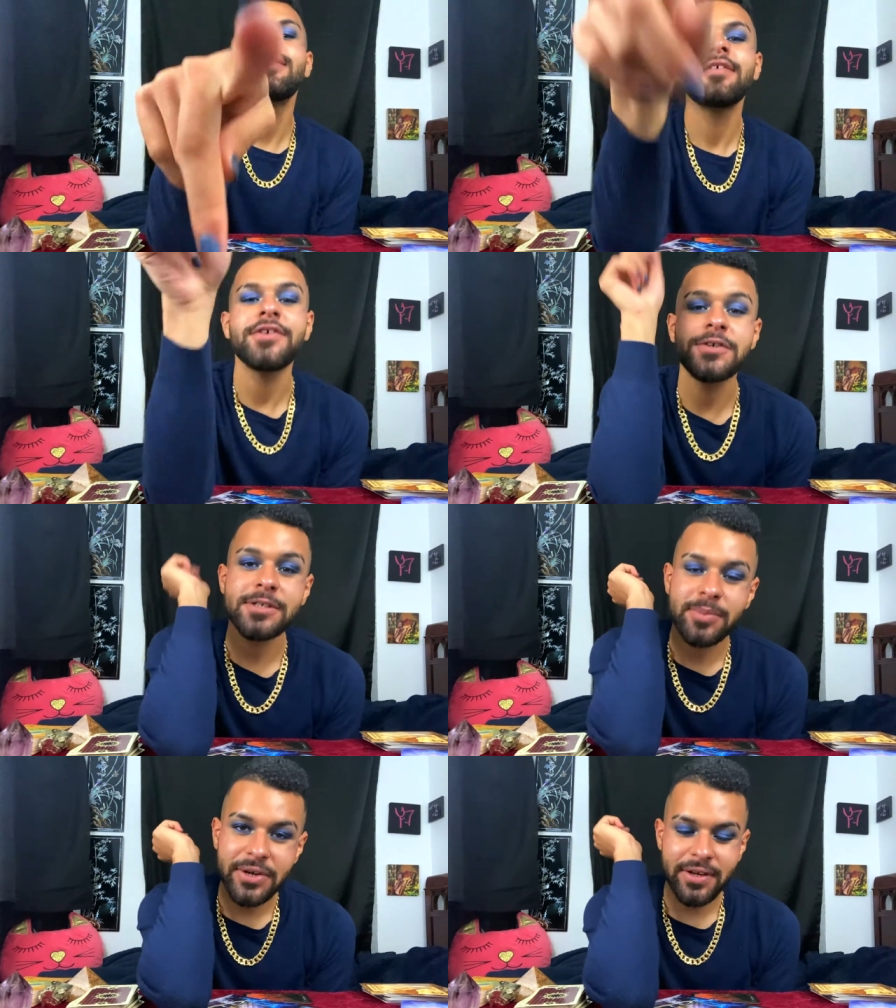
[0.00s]
Your
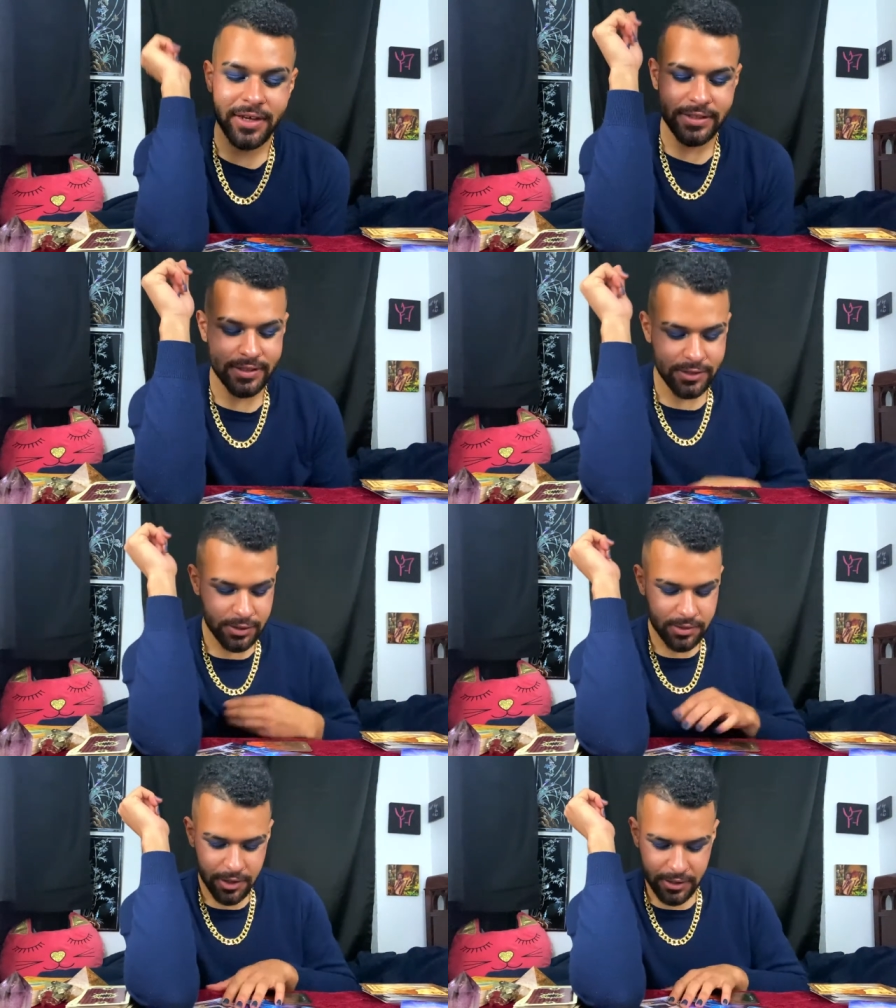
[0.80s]
spirit guys, these
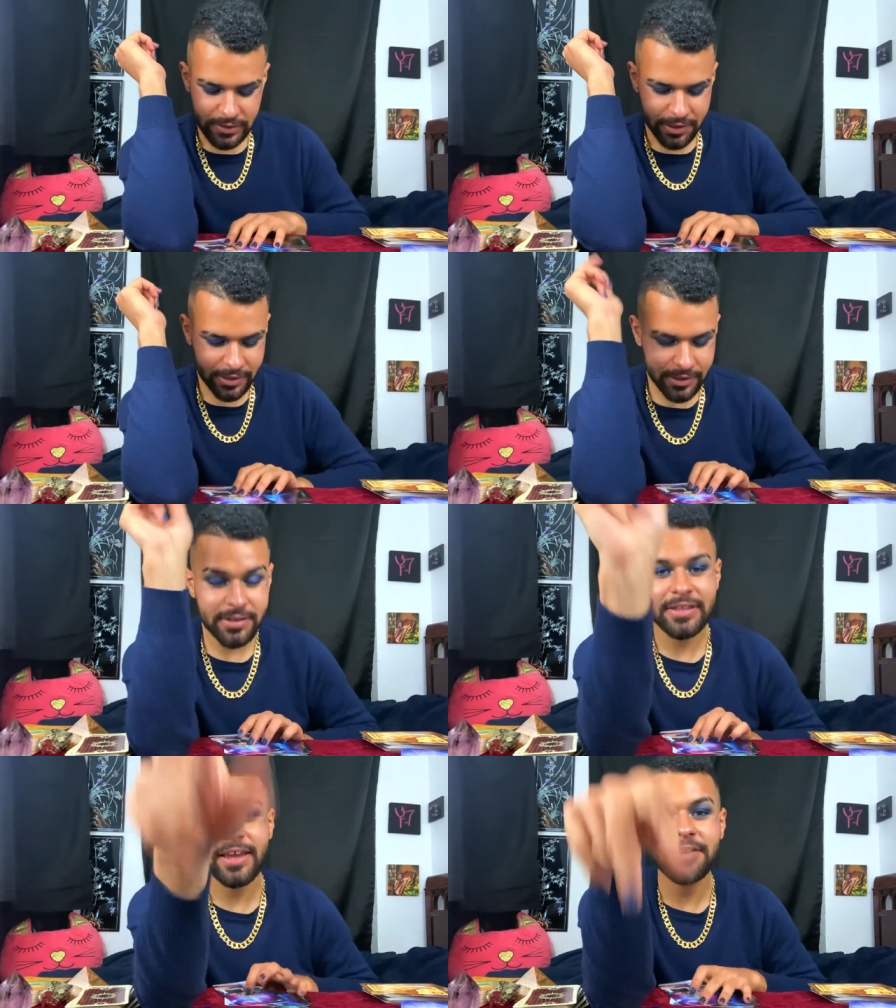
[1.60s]
two cards right here,
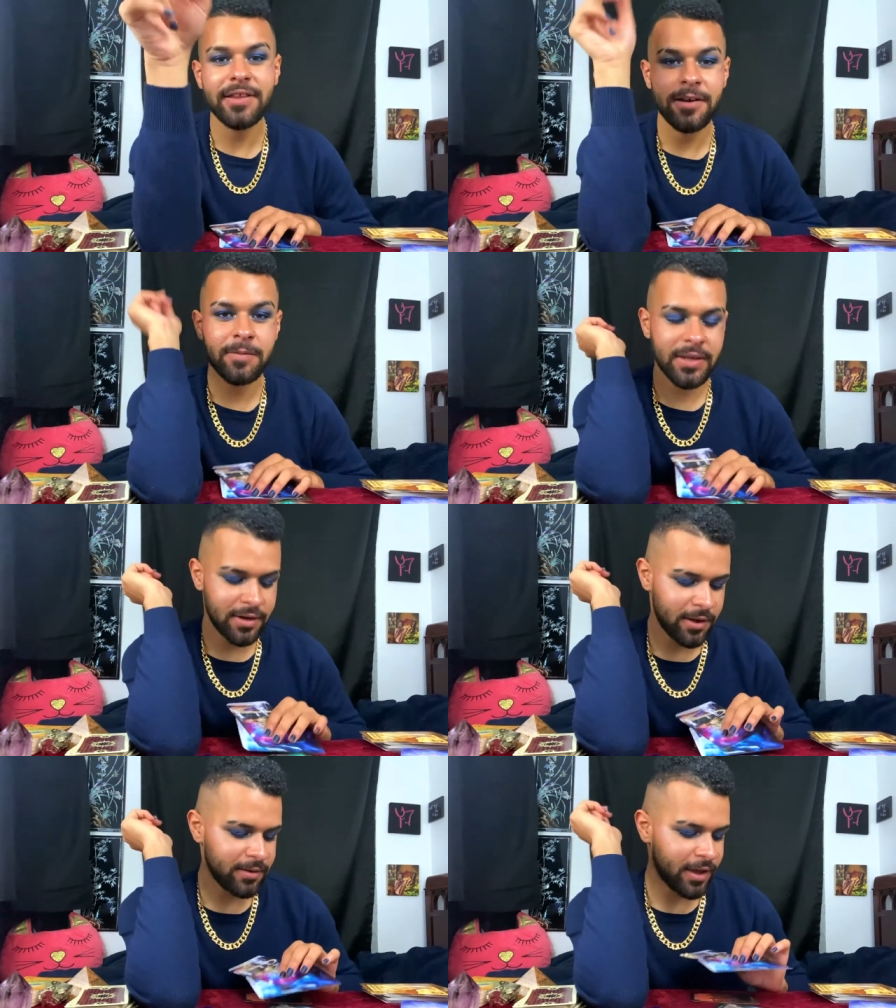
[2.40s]
they are letting me
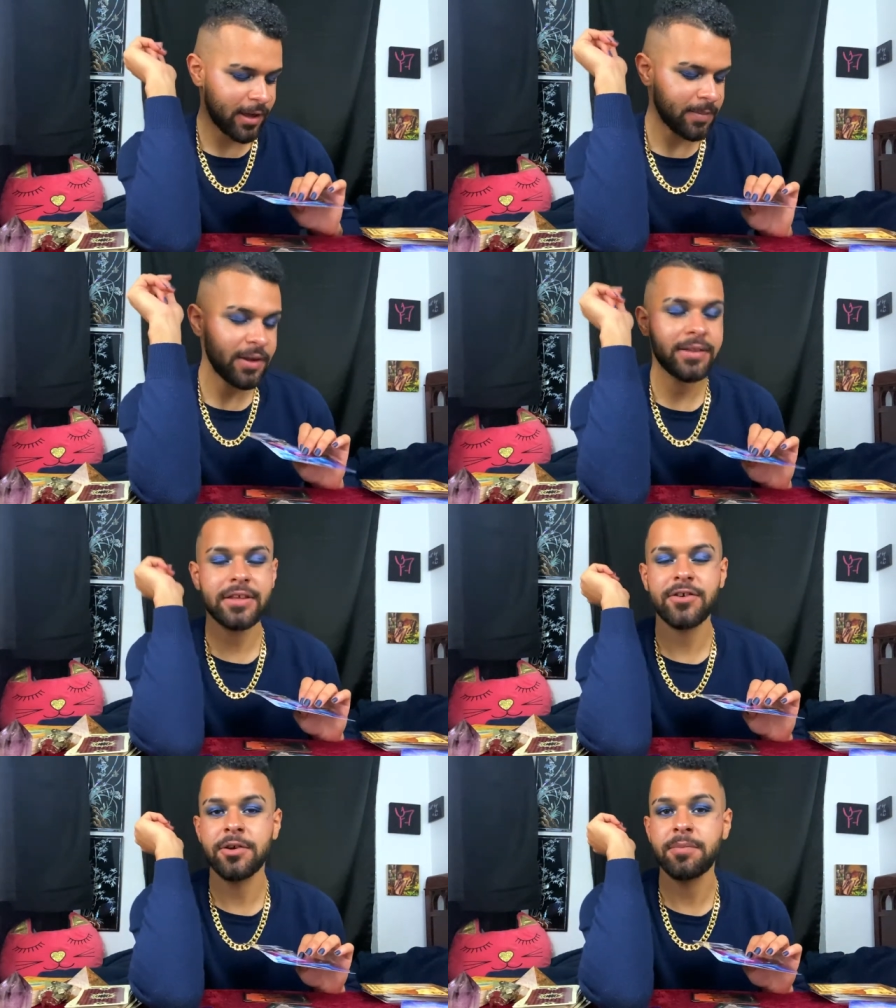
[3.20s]
know that I'm getting
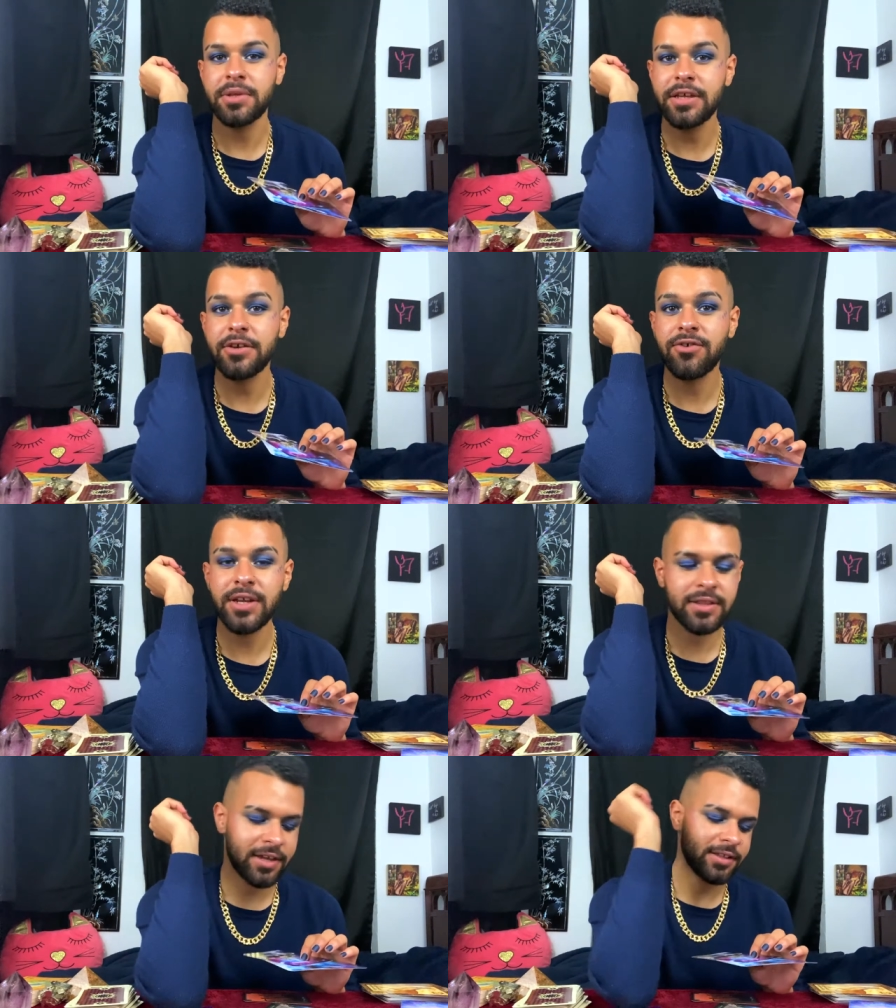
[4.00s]
the complete
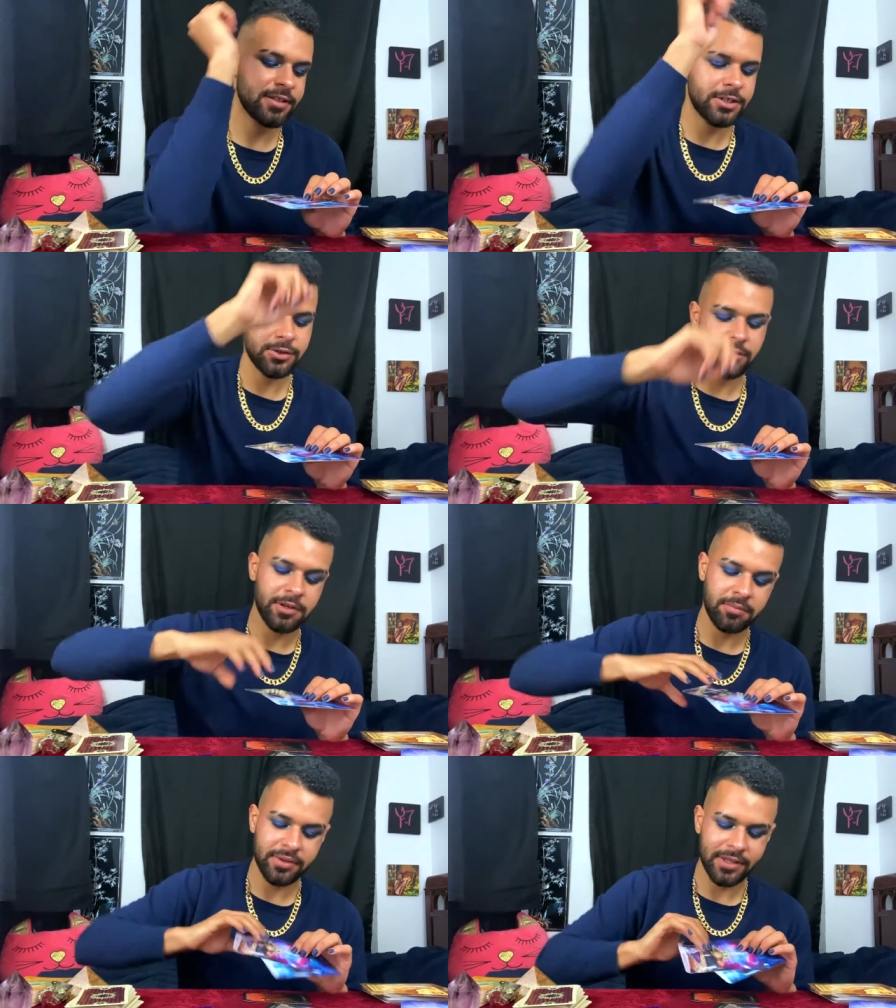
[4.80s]
green light to
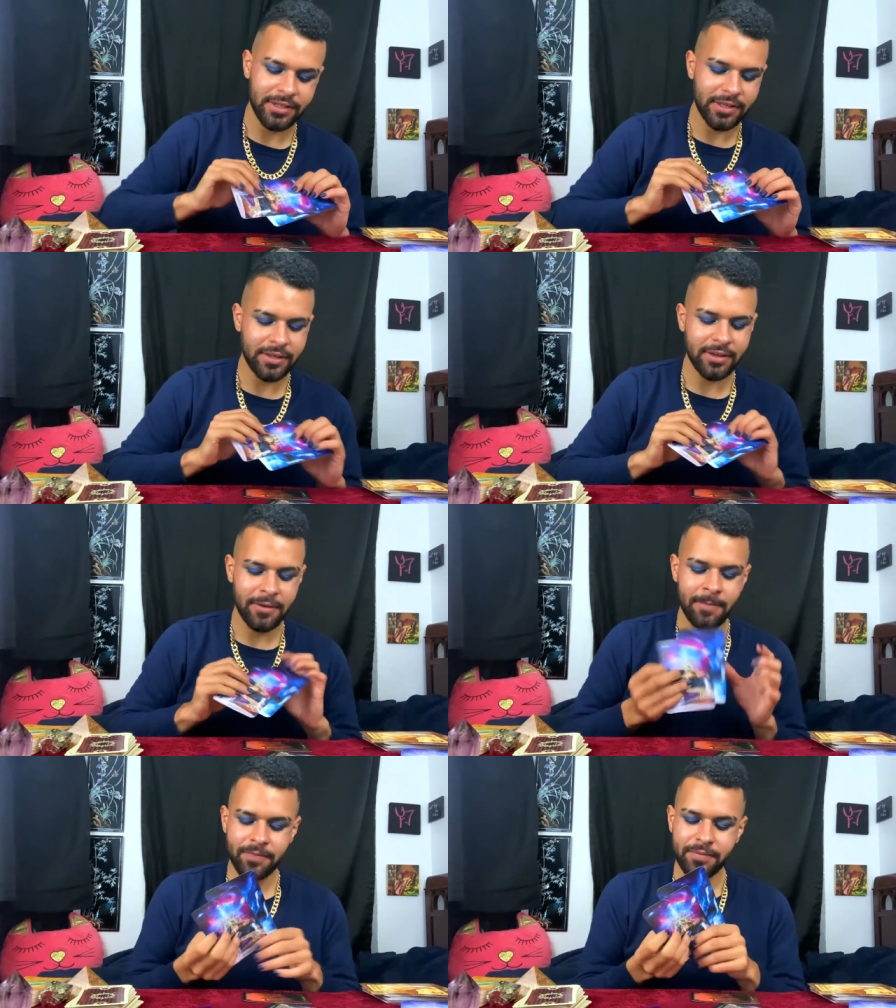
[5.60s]
completely
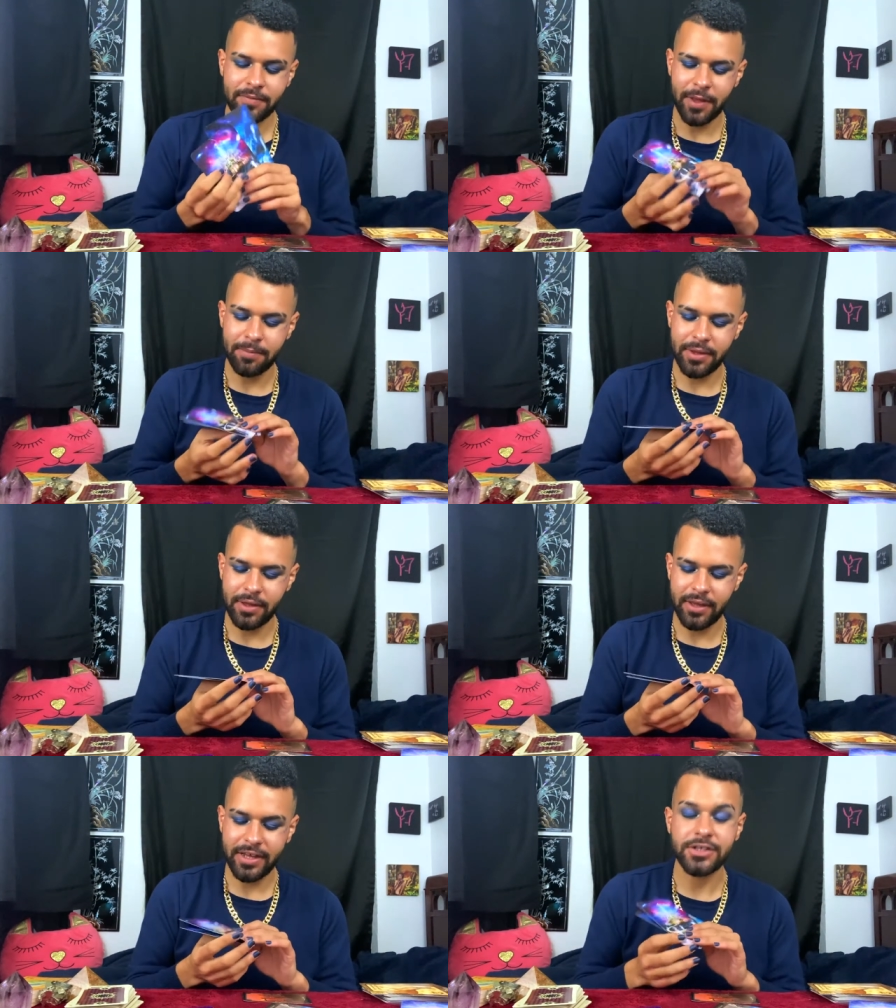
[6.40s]

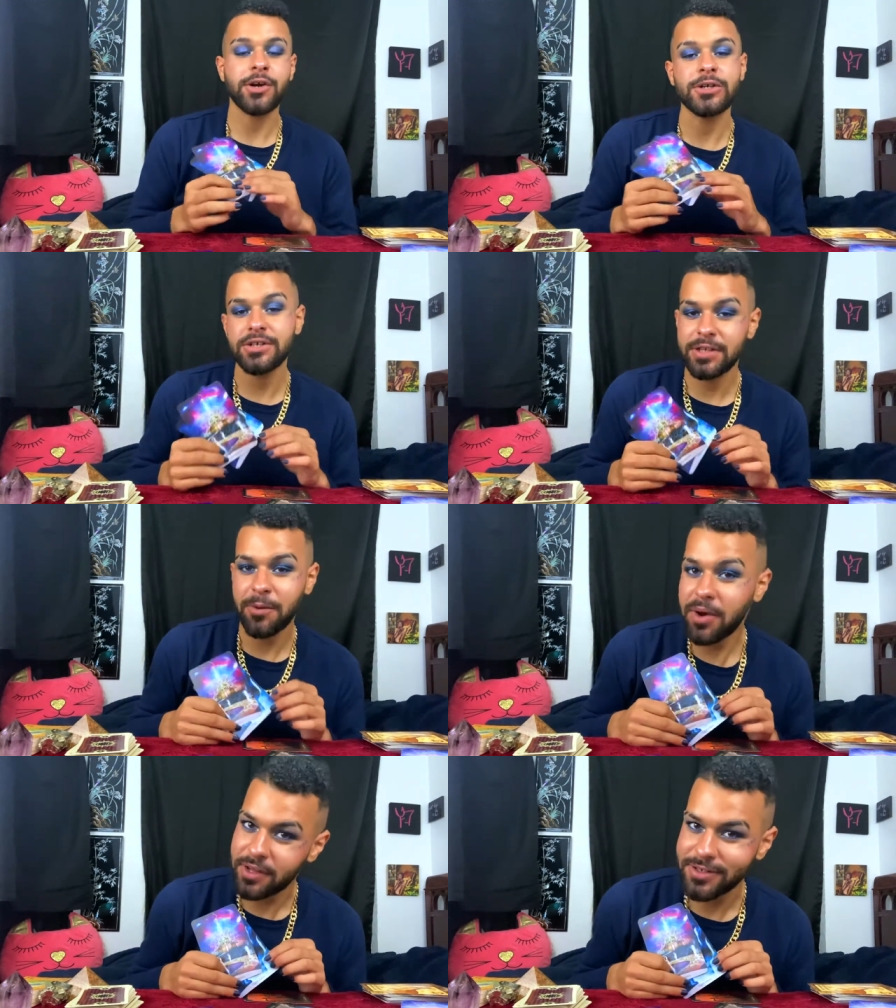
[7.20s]
be as harsh as I
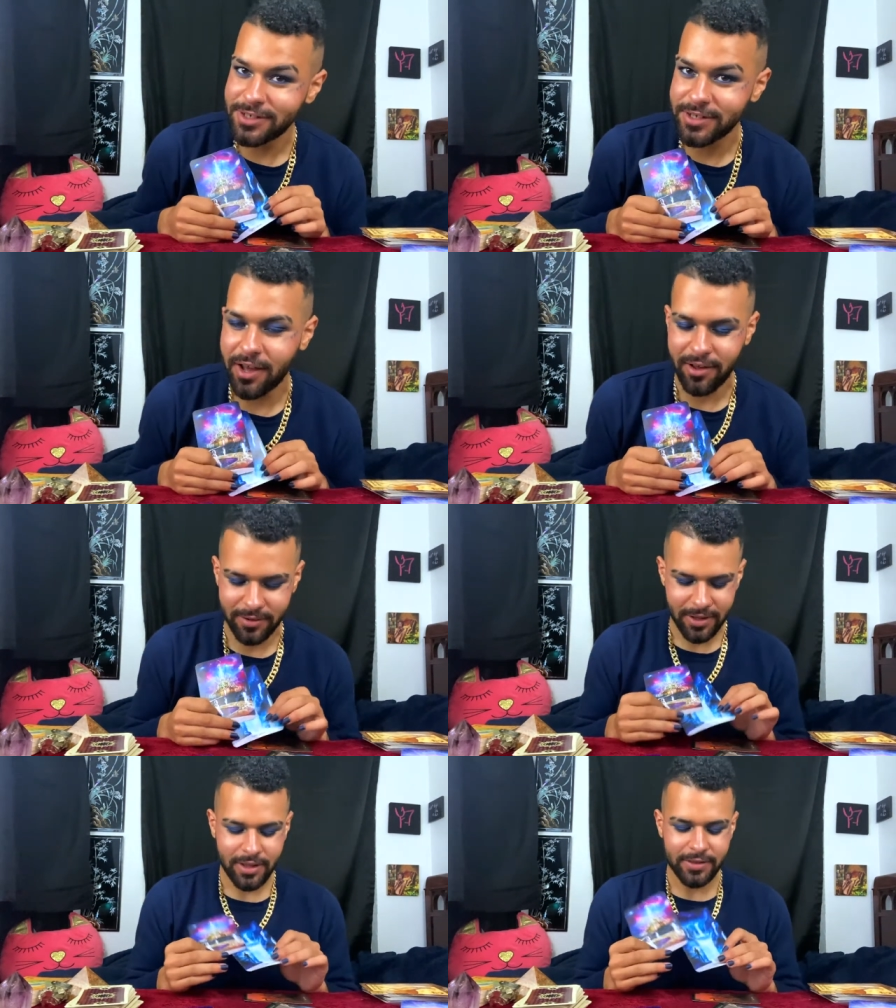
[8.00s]
want to y'all.